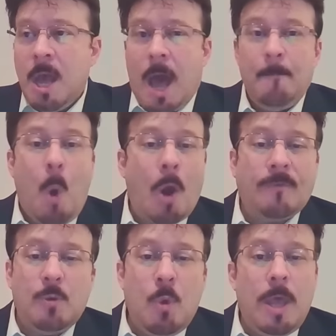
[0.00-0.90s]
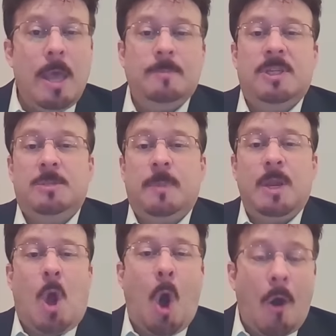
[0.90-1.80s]
Marvin Williams has
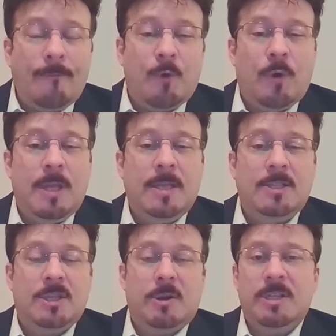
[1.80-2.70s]
been awful in this series,